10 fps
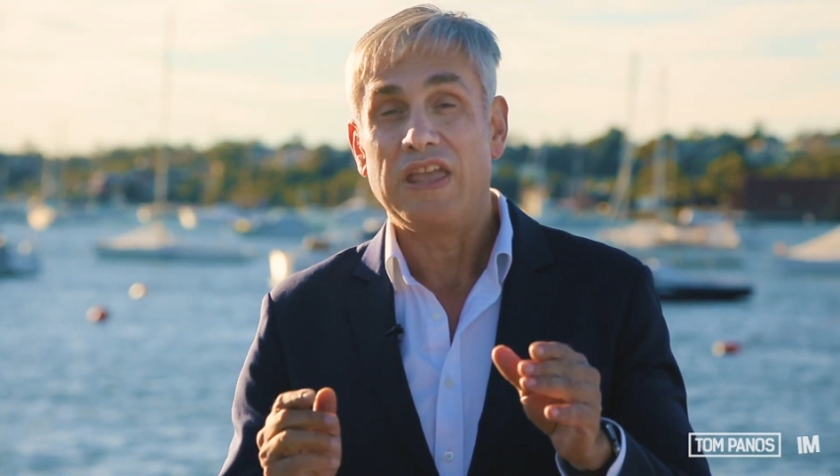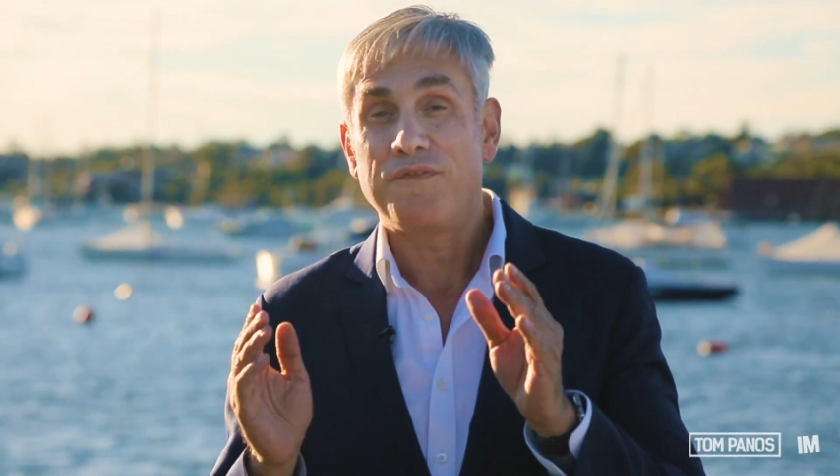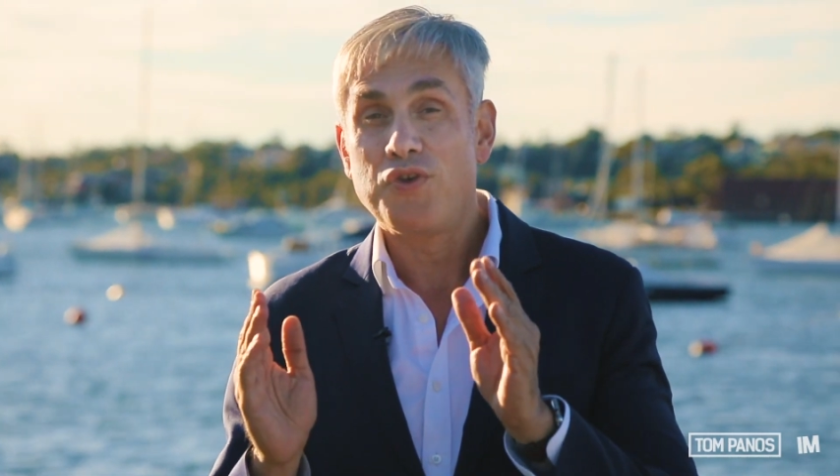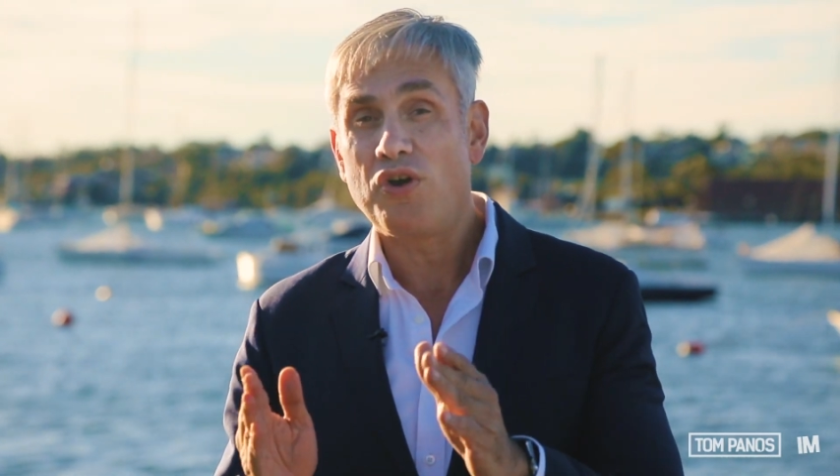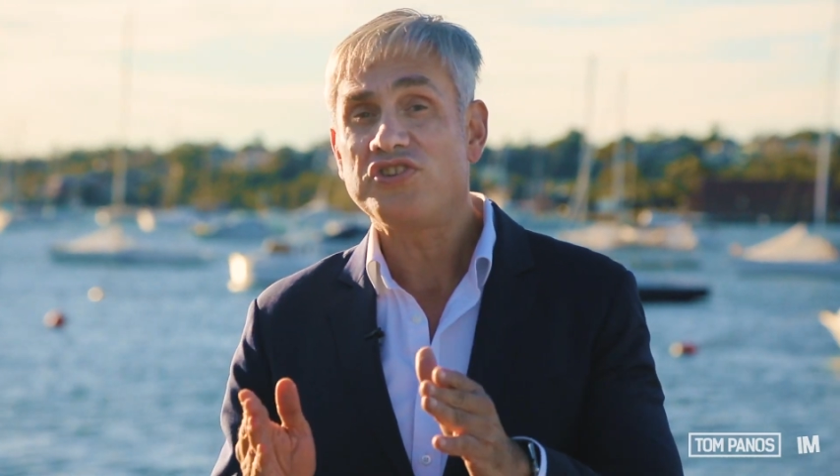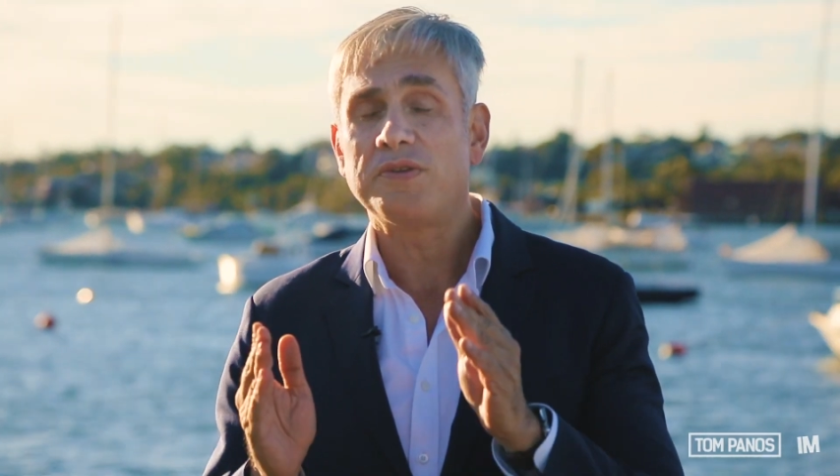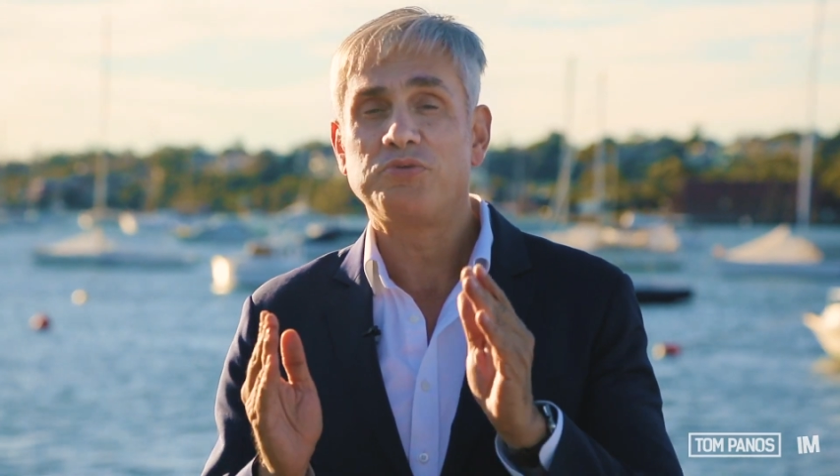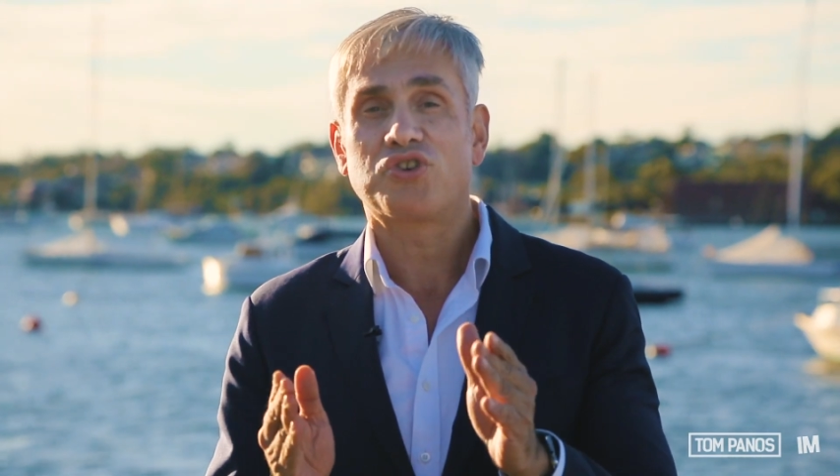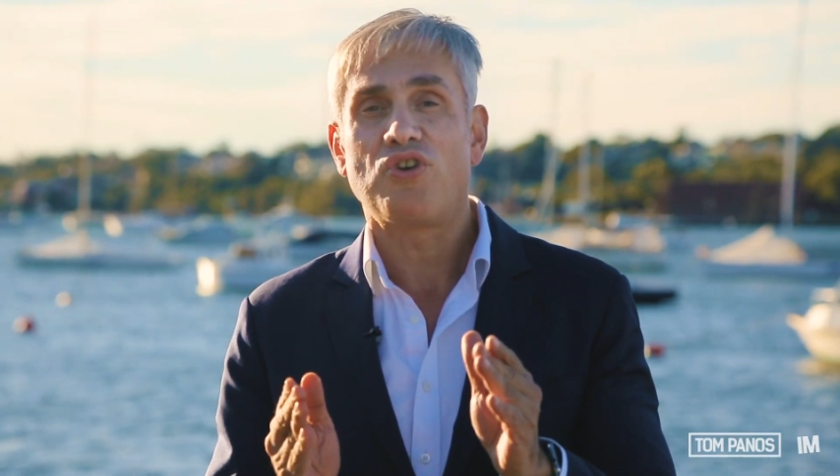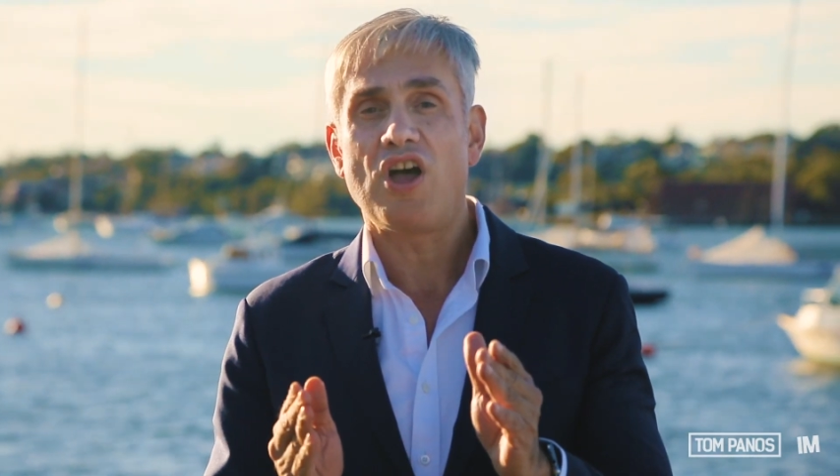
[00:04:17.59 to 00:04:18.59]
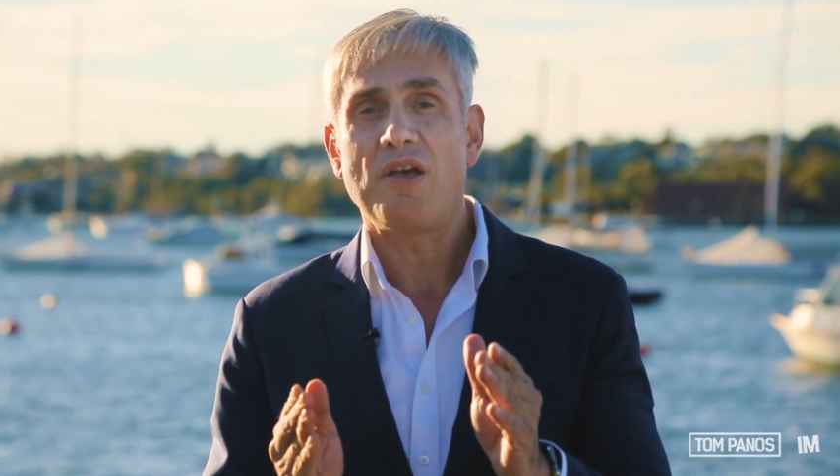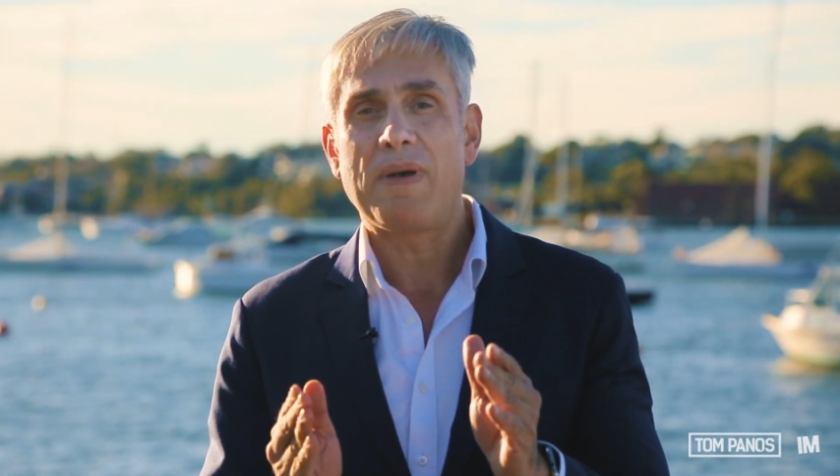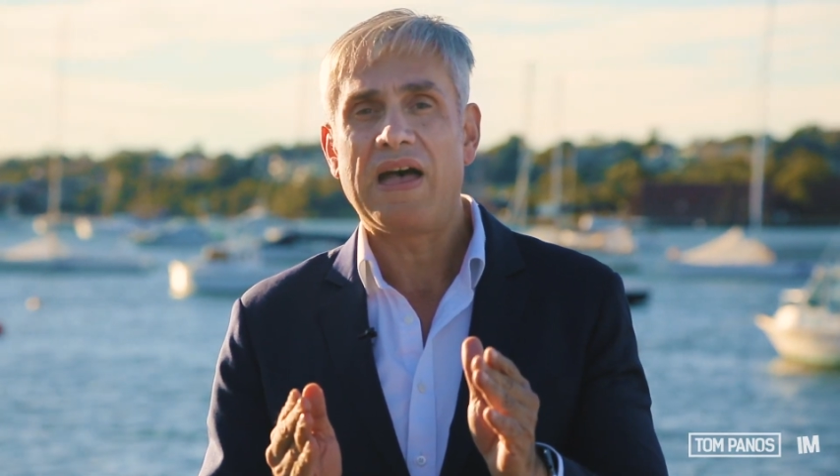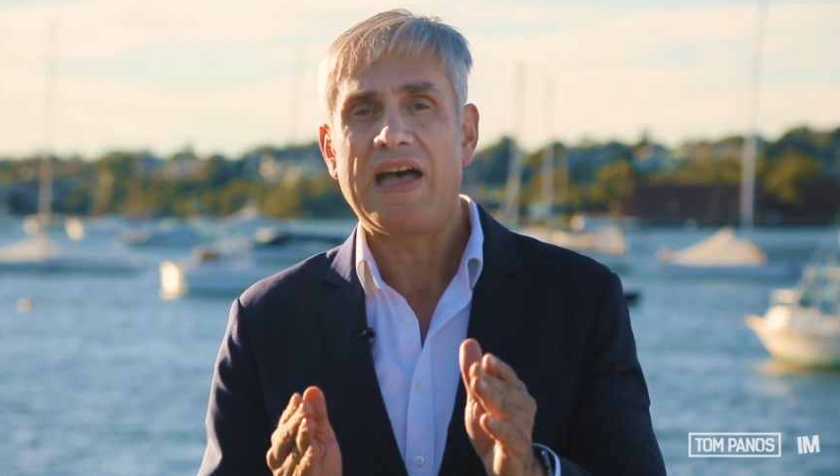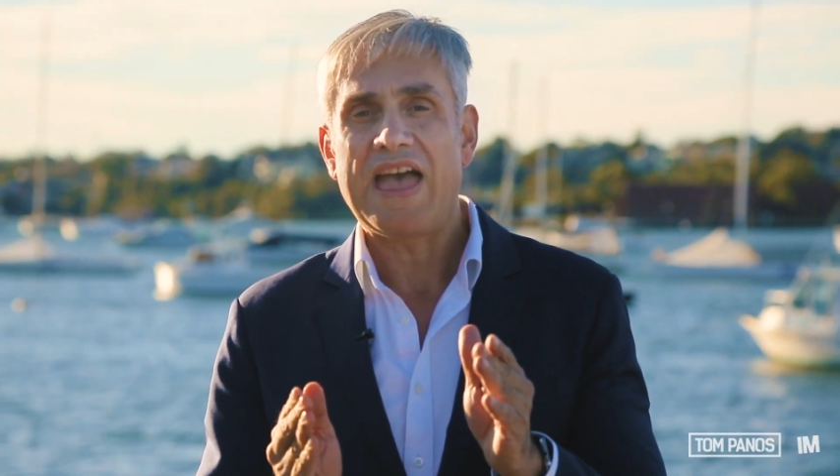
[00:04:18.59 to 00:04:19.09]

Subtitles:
if you're a subscriber